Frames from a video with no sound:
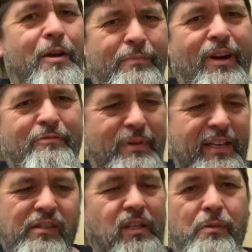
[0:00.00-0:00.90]
home preferably,
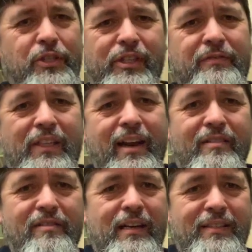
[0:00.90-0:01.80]
because otherwise you'd have to
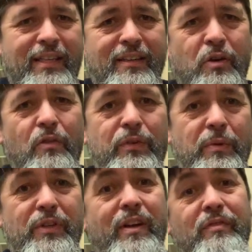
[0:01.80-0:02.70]
carry around a tin of coffee
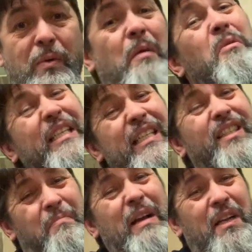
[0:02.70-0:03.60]
with you everywhere, which
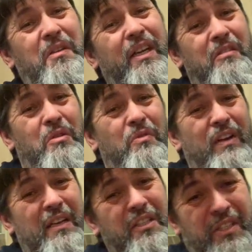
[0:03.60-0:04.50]
isn't a bad idea in all
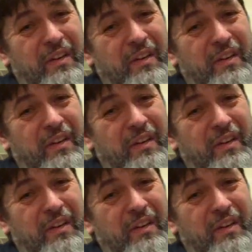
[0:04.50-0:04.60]
fairness.